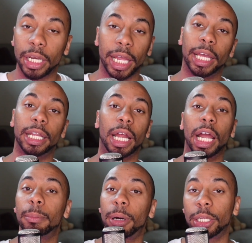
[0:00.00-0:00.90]
And
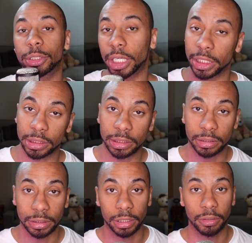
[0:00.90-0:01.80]
I apologize
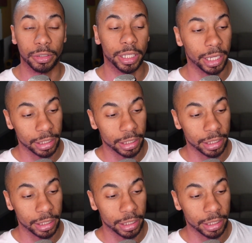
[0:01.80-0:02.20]
on that.